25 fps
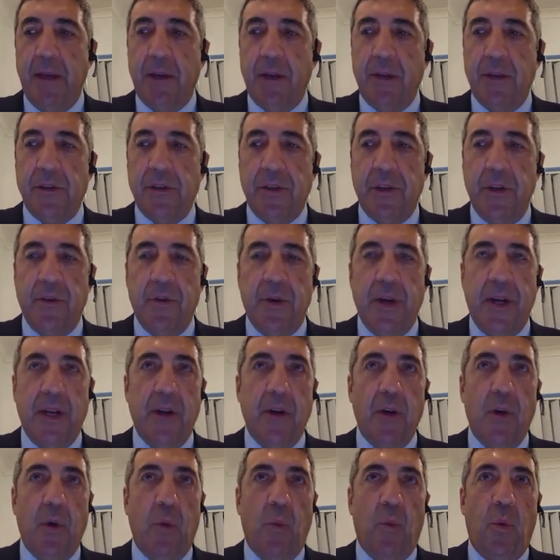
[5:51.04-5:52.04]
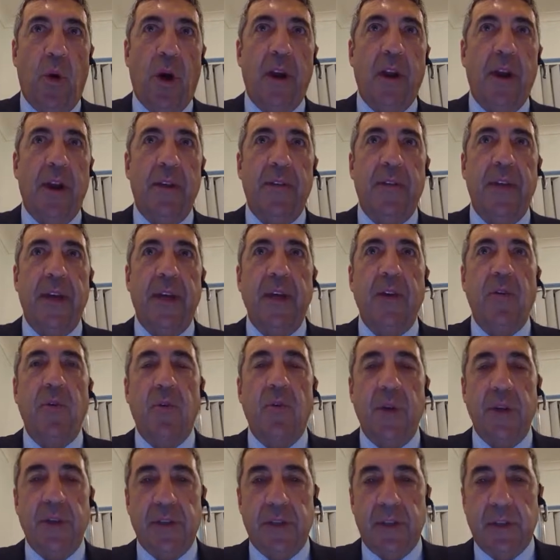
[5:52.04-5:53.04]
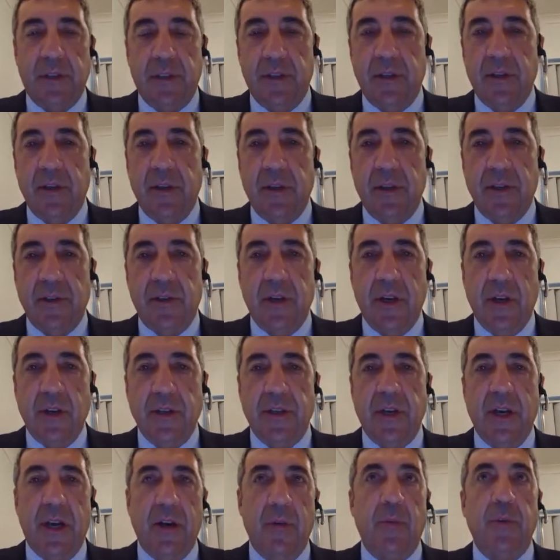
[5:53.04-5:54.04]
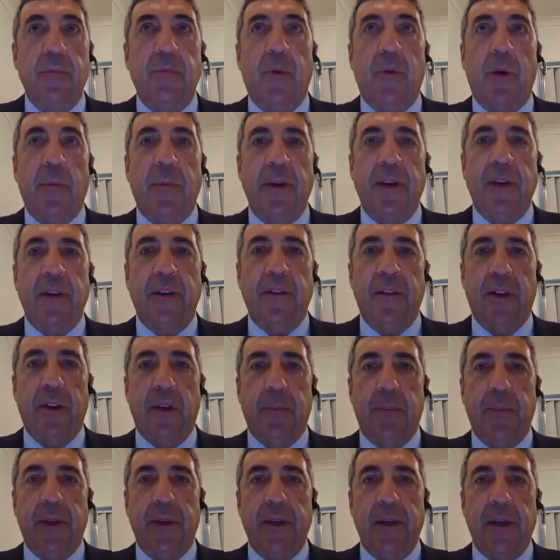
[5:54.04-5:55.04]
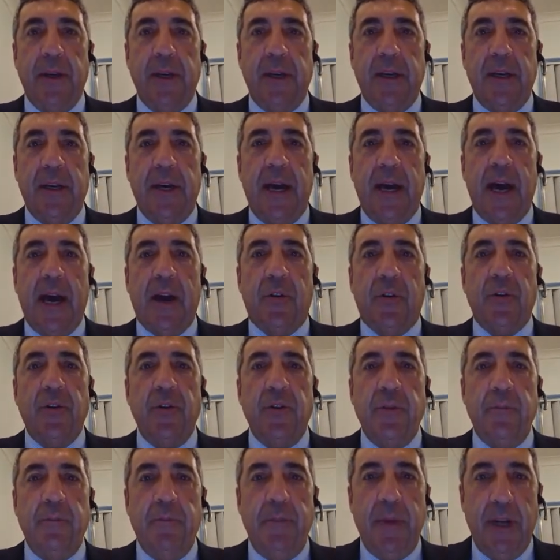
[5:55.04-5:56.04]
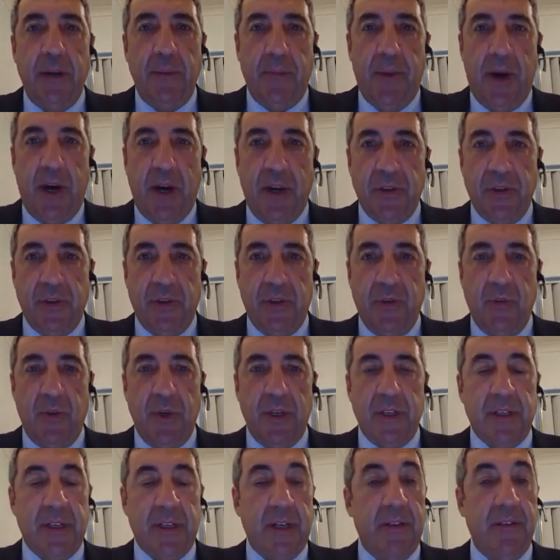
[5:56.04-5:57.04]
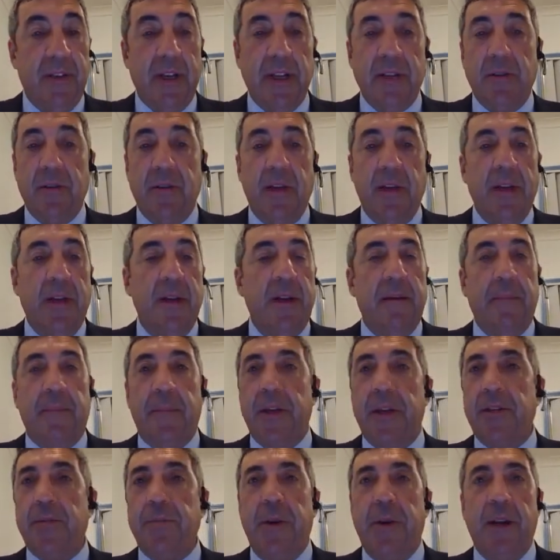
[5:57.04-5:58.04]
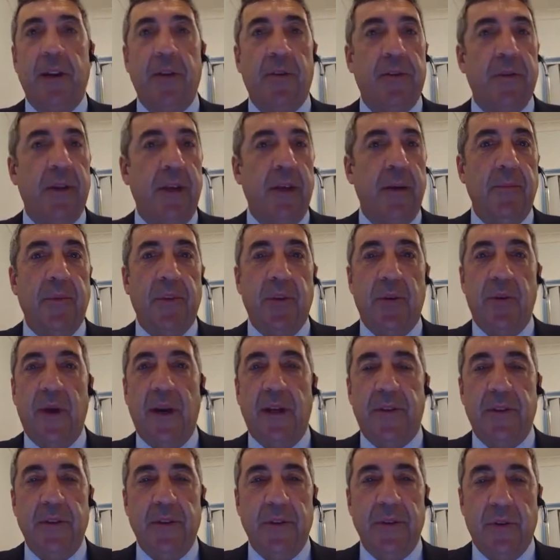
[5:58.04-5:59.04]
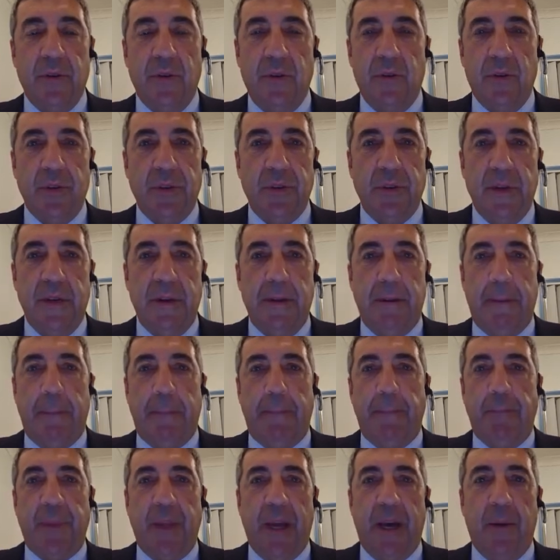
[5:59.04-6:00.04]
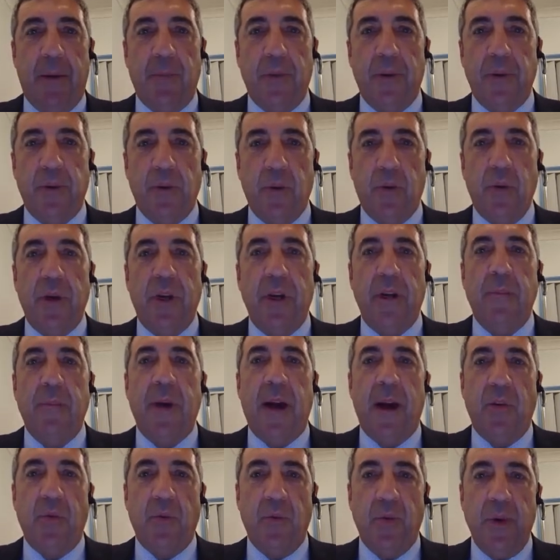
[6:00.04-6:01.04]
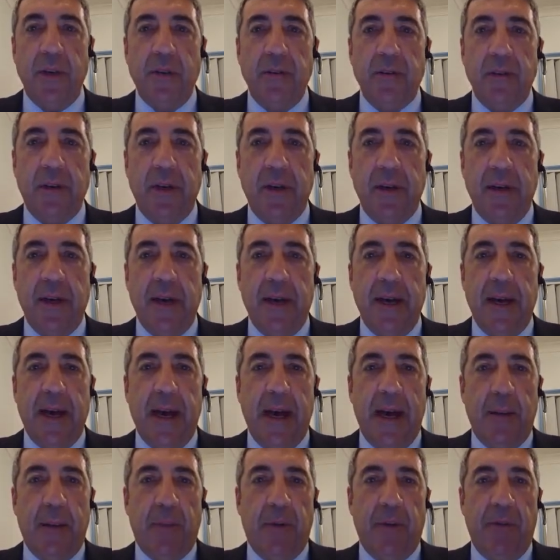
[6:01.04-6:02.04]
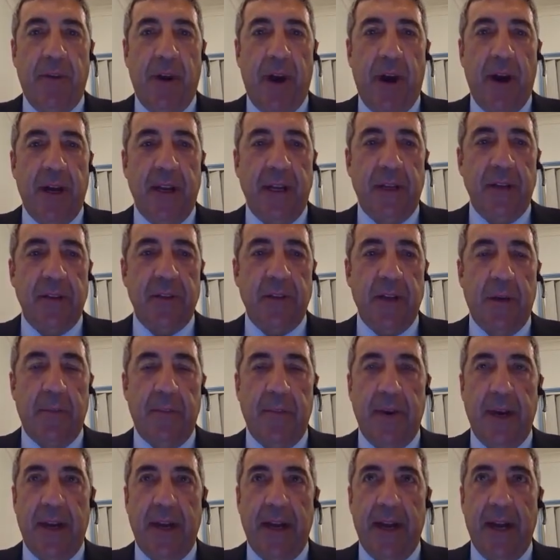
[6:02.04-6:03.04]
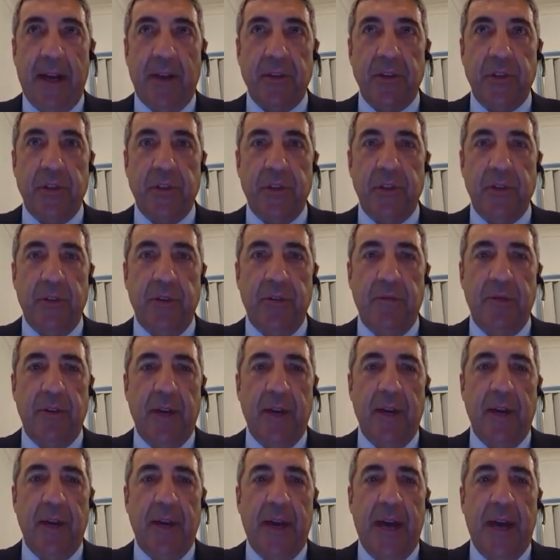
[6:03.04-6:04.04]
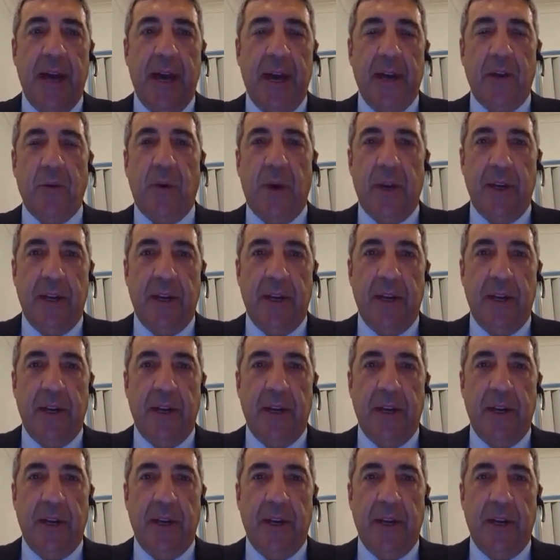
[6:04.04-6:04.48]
considering what are the risks associated with property development, how can you minimise the risk? And that's been a theme throughout this course, talking about risk and providing some analysis of how to